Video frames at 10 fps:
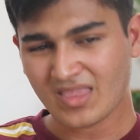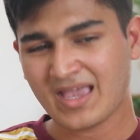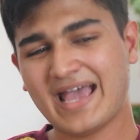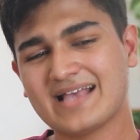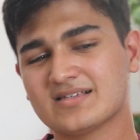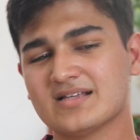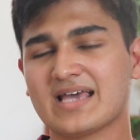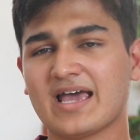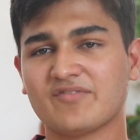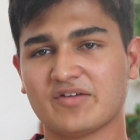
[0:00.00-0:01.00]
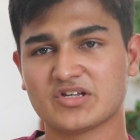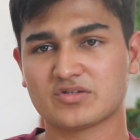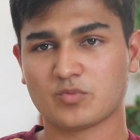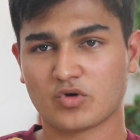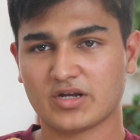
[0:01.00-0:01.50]
as such I have never
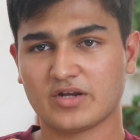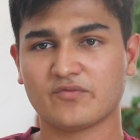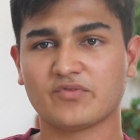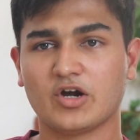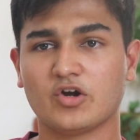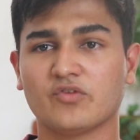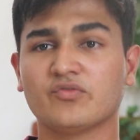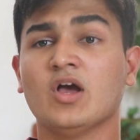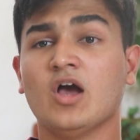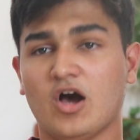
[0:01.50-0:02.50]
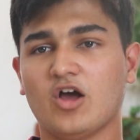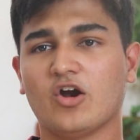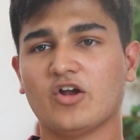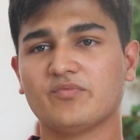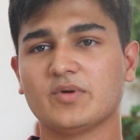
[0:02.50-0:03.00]
spoken in front of a
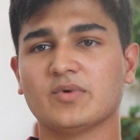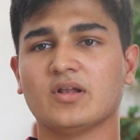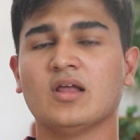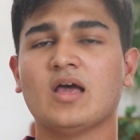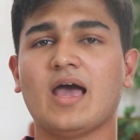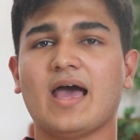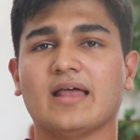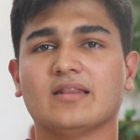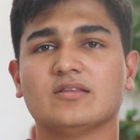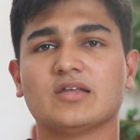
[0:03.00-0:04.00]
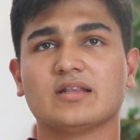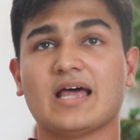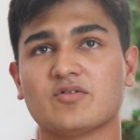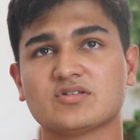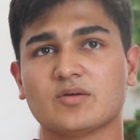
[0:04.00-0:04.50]
lot of people, and
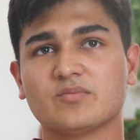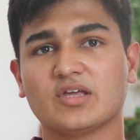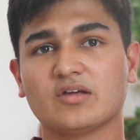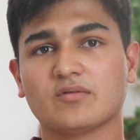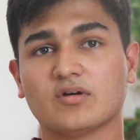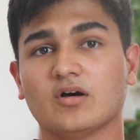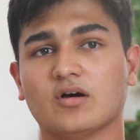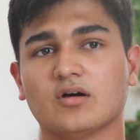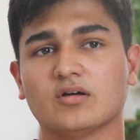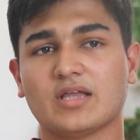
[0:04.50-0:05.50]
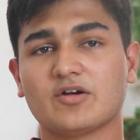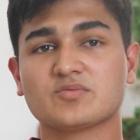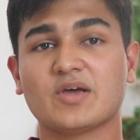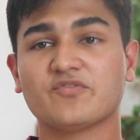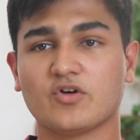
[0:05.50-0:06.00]
that was something, that was
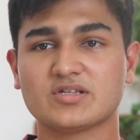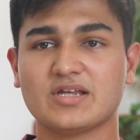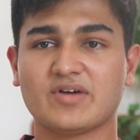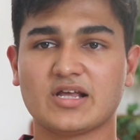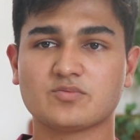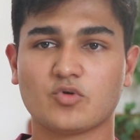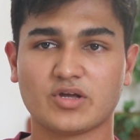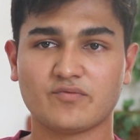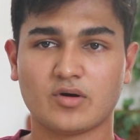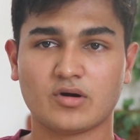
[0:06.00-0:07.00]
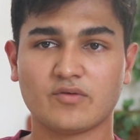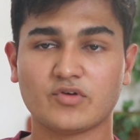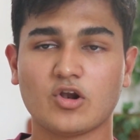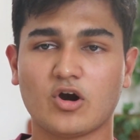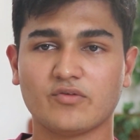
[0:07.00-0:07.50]
my first day when I spoke in front of
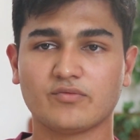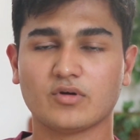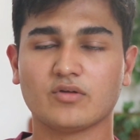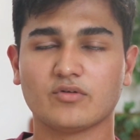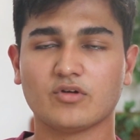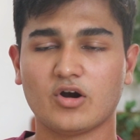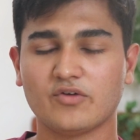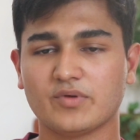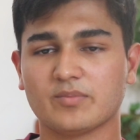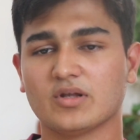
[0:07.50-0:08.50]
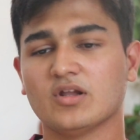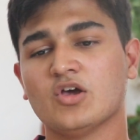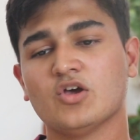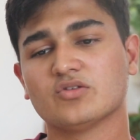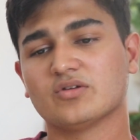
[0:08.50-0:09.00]
a lot of people.
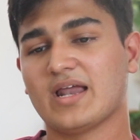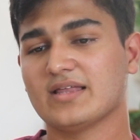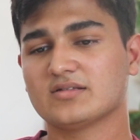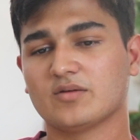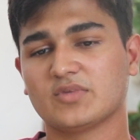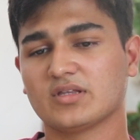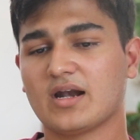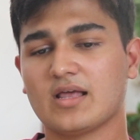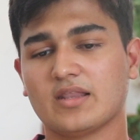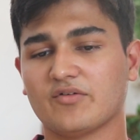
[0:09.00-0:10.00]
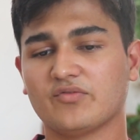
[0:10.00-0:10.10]
So that is something that I'll never